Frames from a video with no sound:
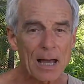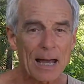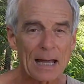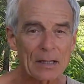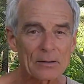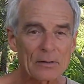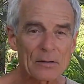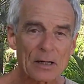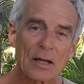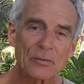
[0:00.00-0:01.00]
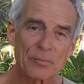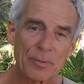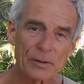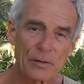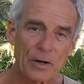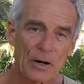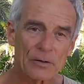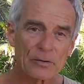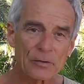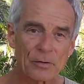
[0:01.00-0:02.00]
And in the case of
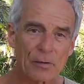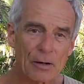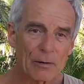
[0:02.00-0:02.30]
microcurrent, it's